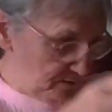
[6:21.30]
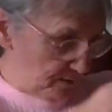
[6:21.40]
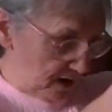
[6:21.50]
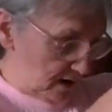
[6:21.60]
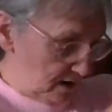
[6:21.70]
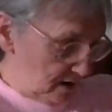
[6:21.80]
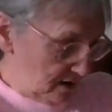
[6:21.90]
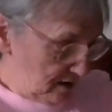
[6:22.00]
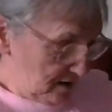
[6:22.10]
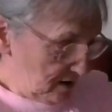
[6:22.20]
me.
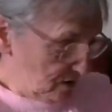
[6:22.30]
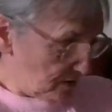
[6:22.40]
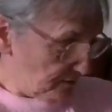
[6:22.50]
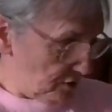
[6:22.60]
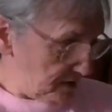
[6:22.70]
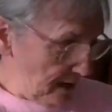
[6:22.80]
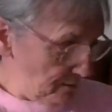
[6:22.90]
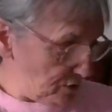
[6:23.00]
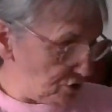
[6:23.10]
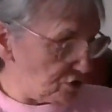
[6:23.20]
So I've got that
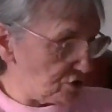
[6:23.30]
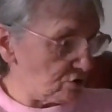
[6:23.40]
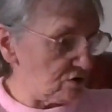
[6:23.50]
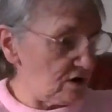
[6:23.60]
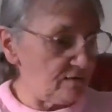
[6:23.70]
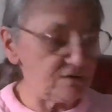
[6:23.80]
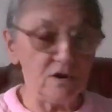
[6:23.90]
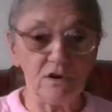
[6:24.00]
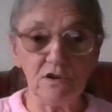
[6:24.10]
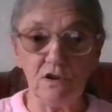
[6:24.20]
much done and I've
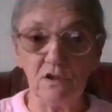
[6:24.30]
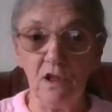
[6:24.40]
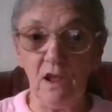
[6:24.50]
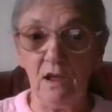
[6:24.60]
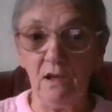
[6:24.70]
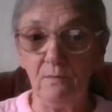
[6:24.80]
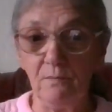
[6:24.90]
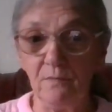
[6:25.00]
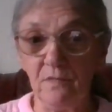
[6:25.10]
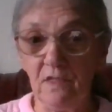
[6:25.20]
started on the,
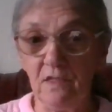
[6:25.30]
um,